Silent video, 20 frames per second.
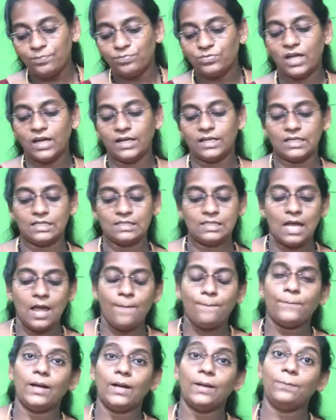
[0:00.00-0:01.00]
that is,
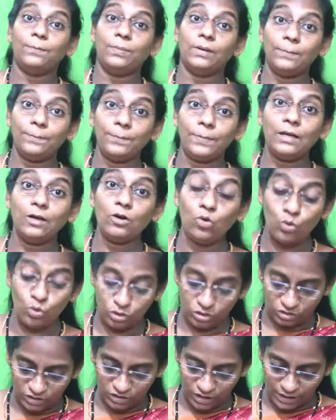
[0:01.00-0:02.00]
by people who
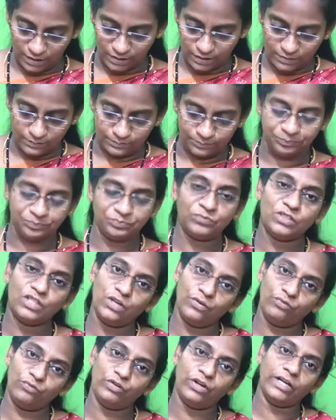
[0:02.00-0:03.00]
think
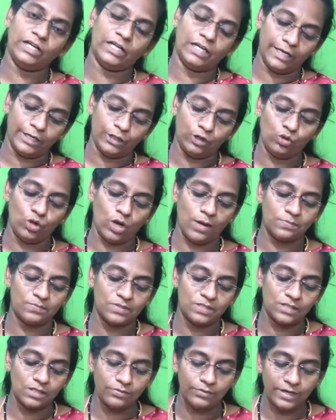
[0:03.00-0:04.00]
differently to
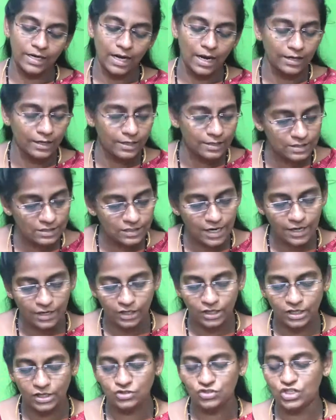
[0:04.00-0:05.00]
observe and understand
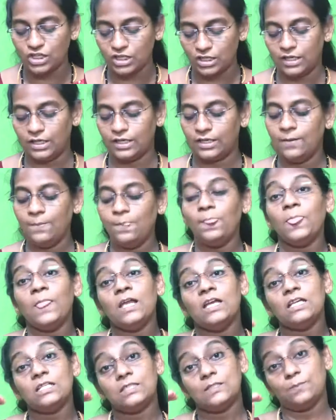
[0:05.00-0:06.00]
nature in
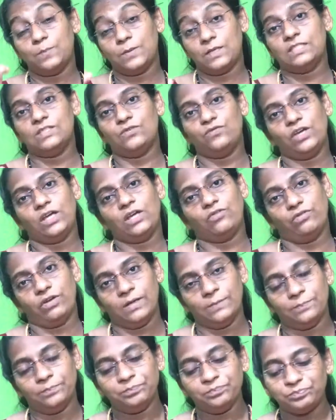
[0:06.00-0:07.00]
specific way.
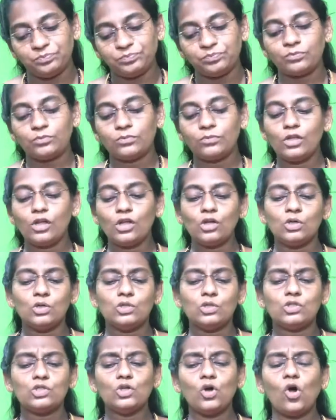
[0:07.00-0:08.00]

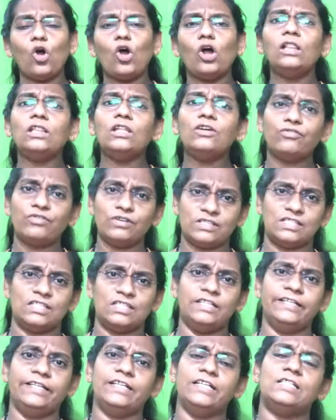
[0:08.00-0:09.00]
So all the
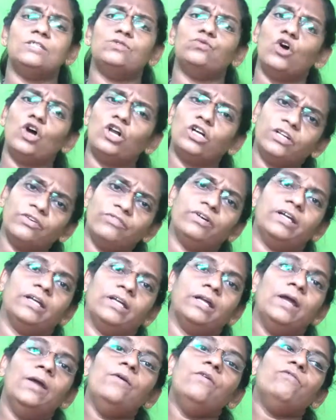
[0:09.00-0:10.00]
facilities, whatever,
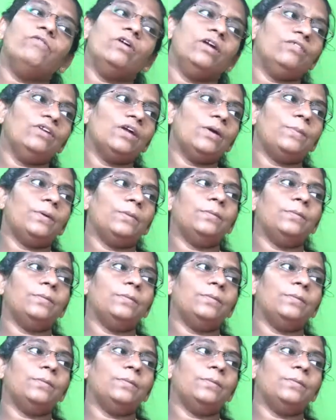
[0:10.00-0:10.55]
when we are